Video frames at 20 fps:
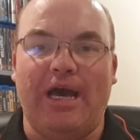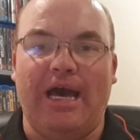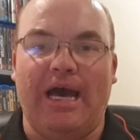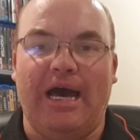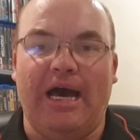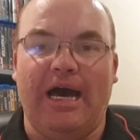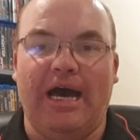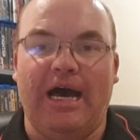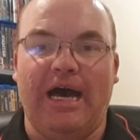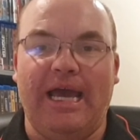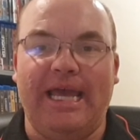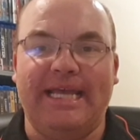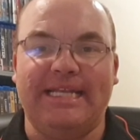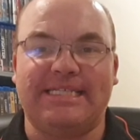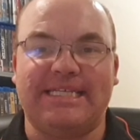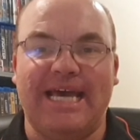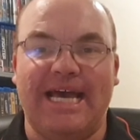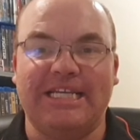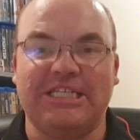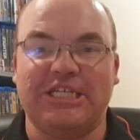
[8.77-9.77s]
Uh,
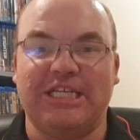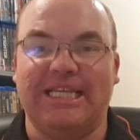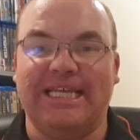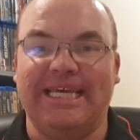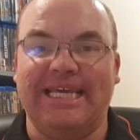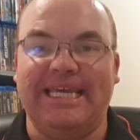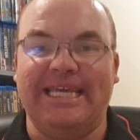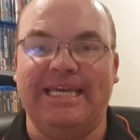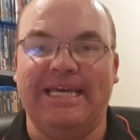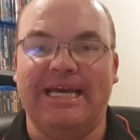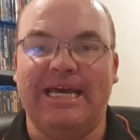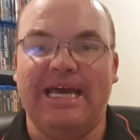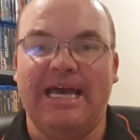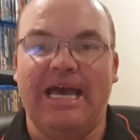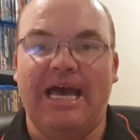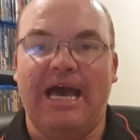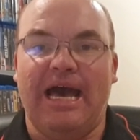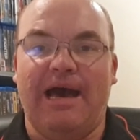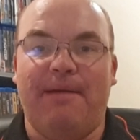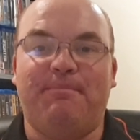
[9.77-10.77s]
it's actually
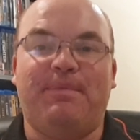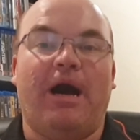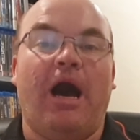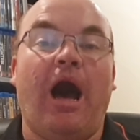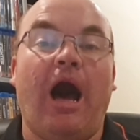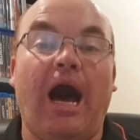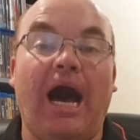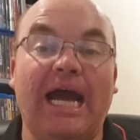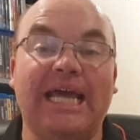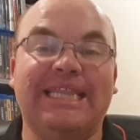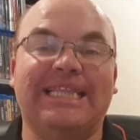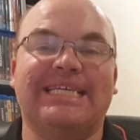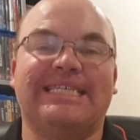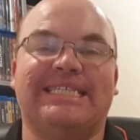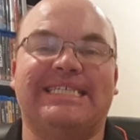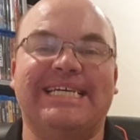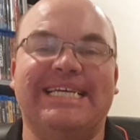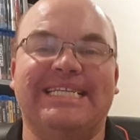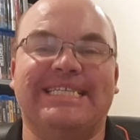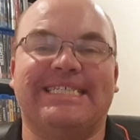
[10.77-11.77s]
a behind the
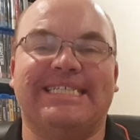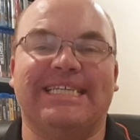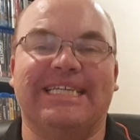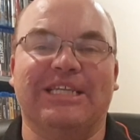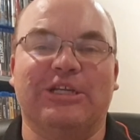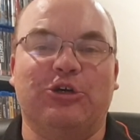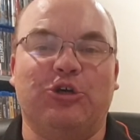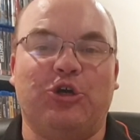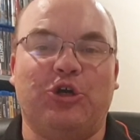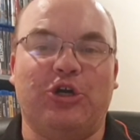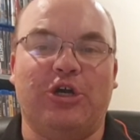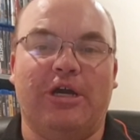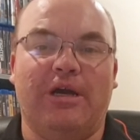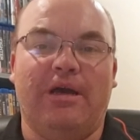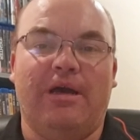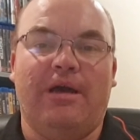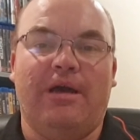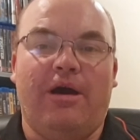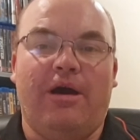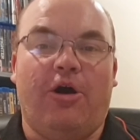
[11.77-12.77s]
scenes look
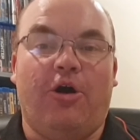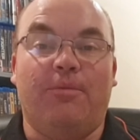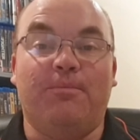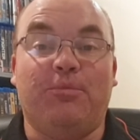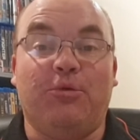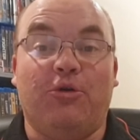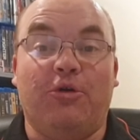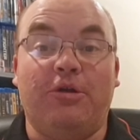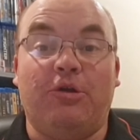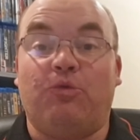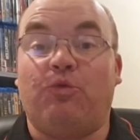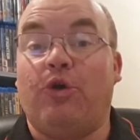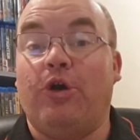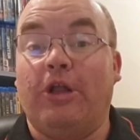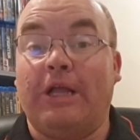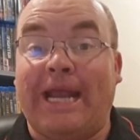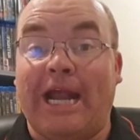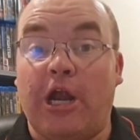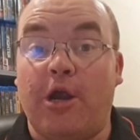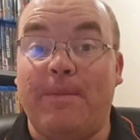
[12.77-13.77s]
on board
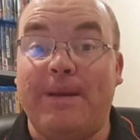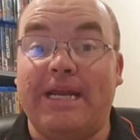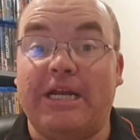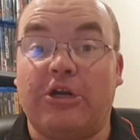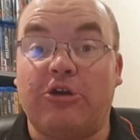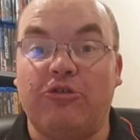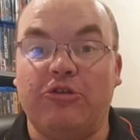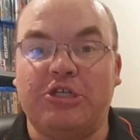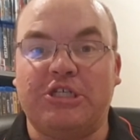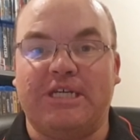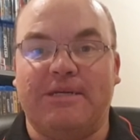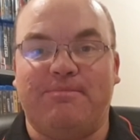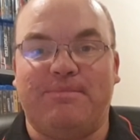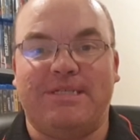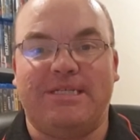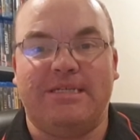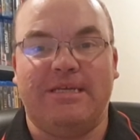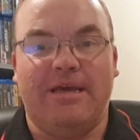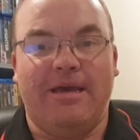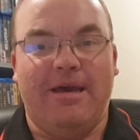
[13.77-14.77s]
Royal Caribbean cruise
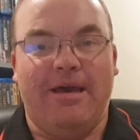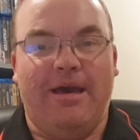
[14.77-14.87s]
ships.